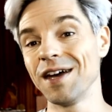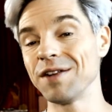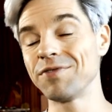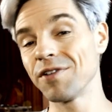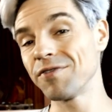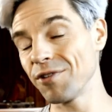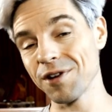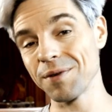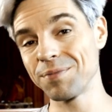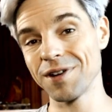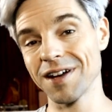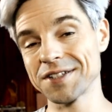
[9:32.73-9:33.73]
And for vocal
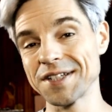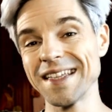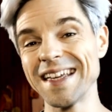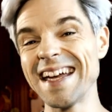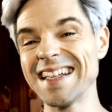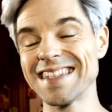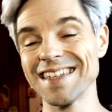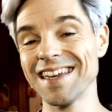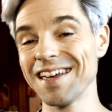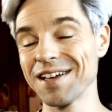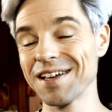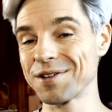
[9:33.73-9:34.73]
production, it's
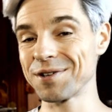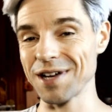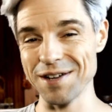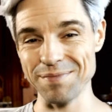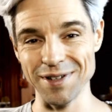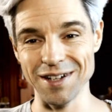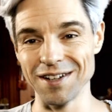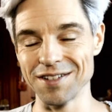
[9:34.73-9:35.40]
incredible.